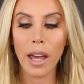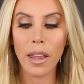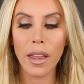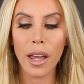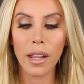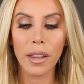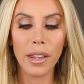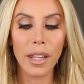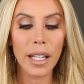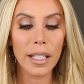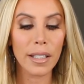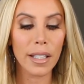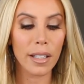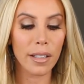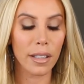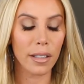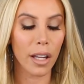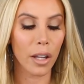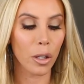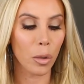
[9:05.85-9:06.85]
And then this
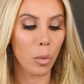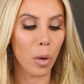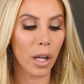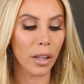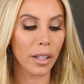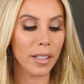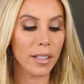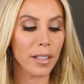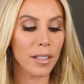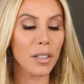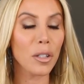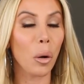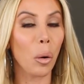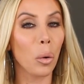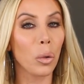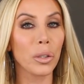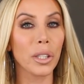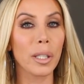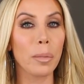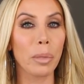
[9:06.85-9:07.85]
is another one. This is an
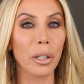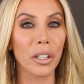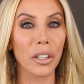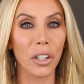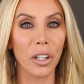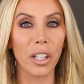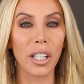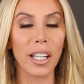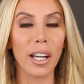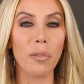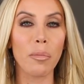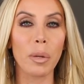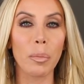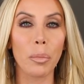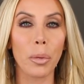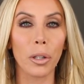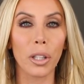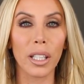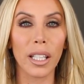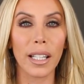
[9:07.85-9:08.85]
oldie but a goodie. I've been
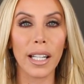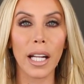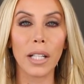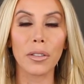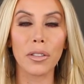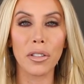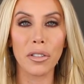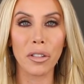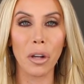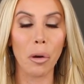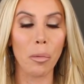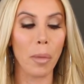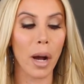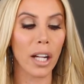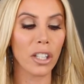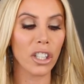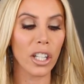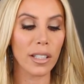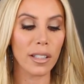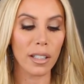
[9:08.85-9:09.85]
pulling it out so
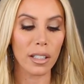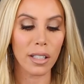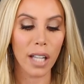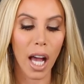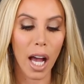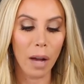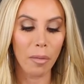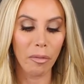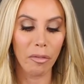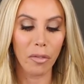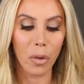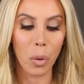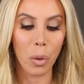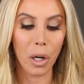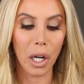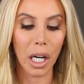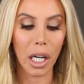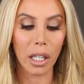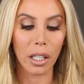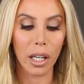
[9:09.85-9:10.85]
much. It's the Tom
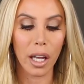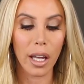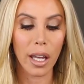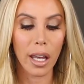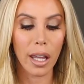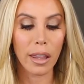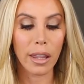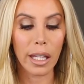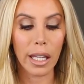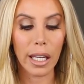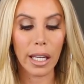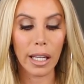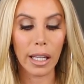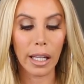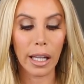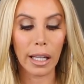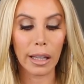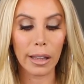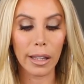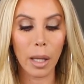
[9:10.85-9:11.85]
Ford,
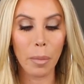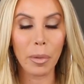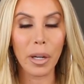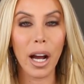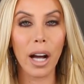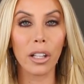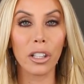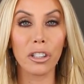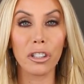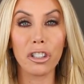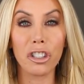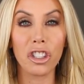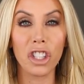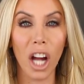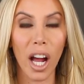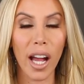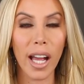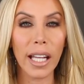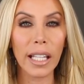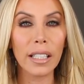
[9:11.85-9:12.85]
the Lip Color
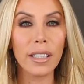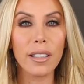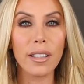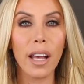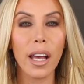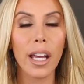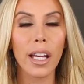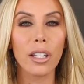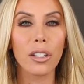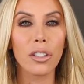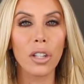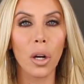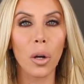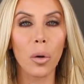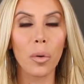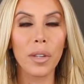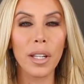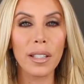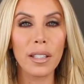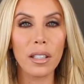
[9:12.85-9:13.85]
Shines.
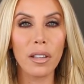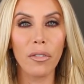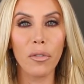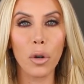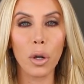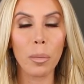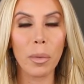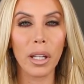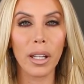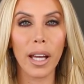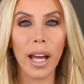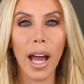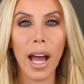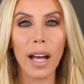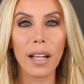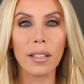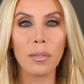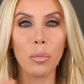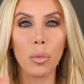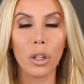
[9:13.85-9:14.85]
So this is the formula that
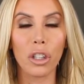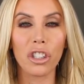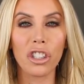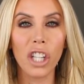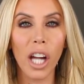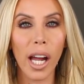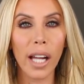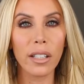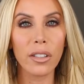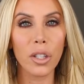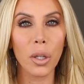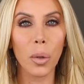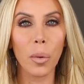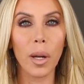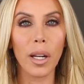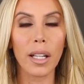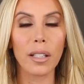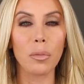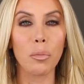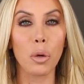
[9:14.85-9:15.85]
has more shine to
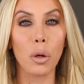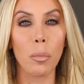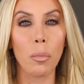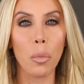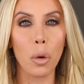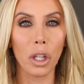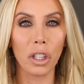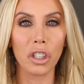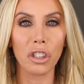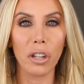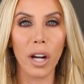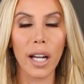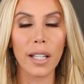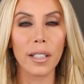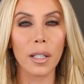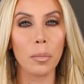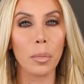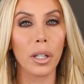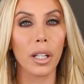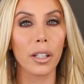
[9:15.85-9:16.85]
it. It's more
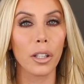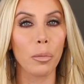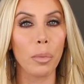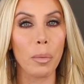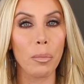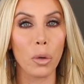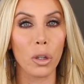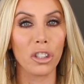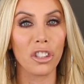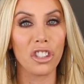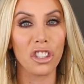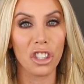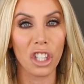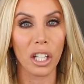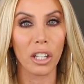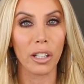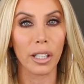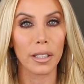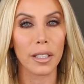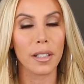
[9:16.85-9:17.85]
moisturizing, but a little bit more
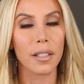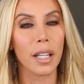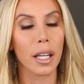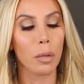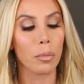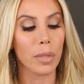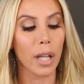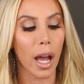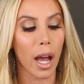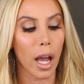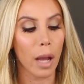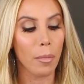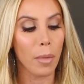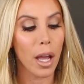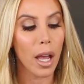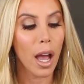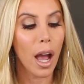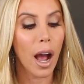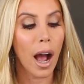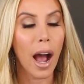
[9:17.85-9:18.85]
sheer at the same
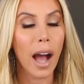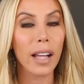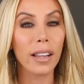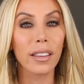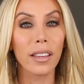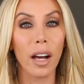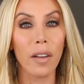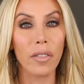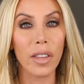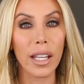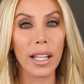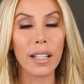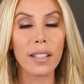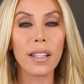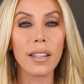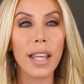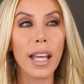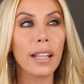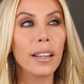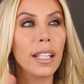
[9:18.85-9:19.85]
time. I love
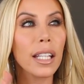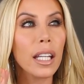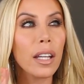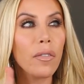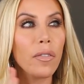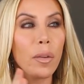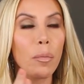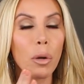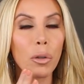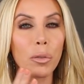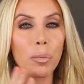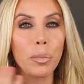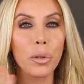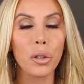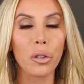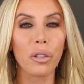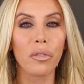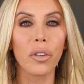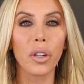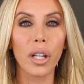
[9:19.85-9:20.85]
these. They leave the most
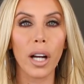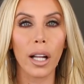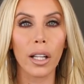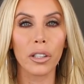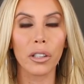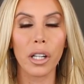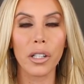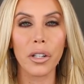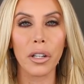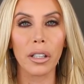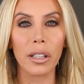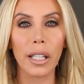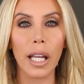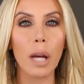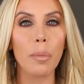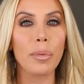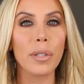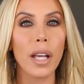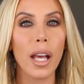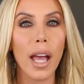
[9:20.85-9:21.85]
beautiful color on your
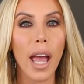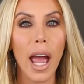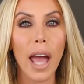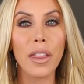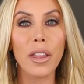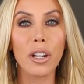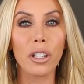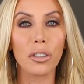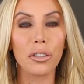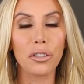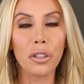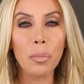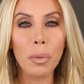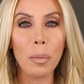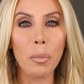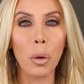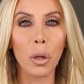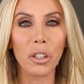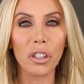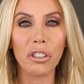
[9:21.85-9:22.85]
lips, and they're
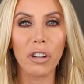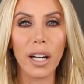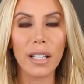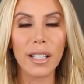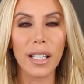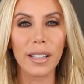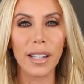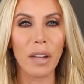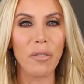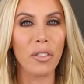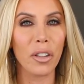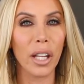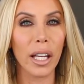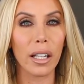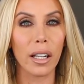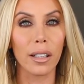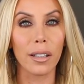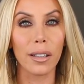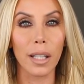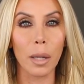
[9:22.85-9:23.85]
super moisturizing. They feel
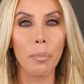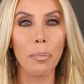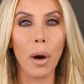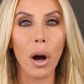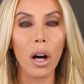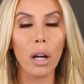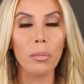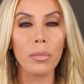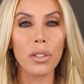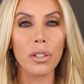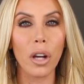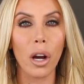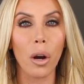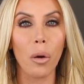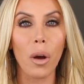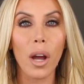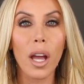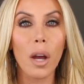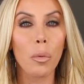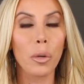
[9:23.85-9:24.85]
like a lip balm.
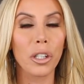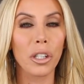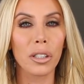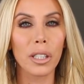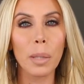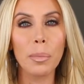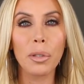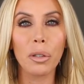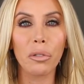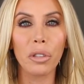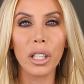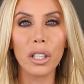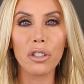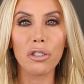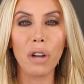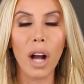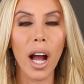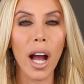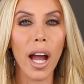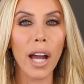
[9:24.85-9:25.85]
So when your lips are really
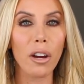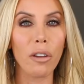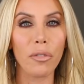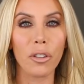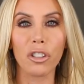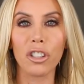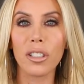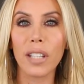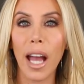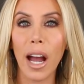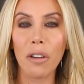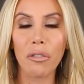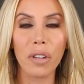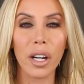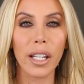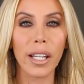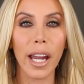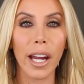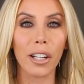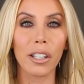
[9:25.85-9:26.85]
dry, or if you're just out
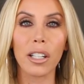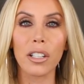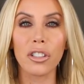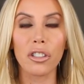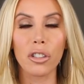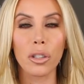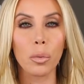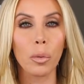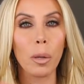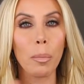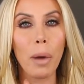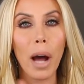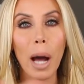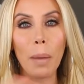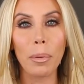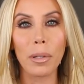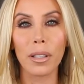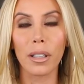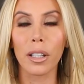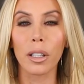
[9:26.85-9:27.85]
running errands, you just want to
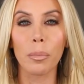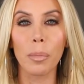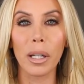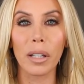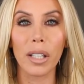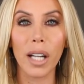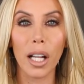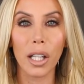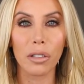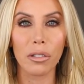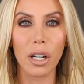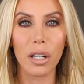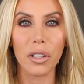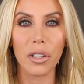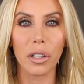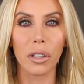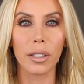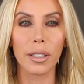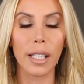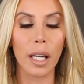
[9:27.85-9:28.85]
pop a little bit of color
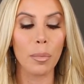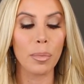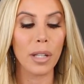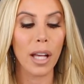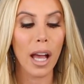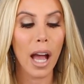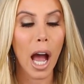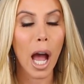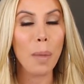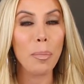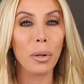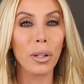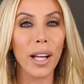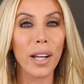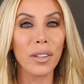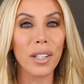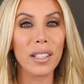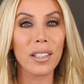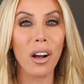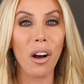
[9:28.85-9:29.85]
onto your lips. I pull
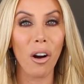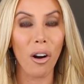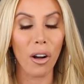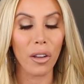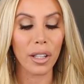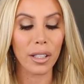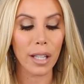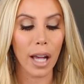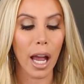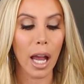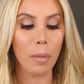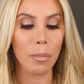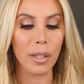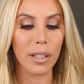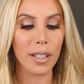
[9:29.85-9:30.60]
out this all the time.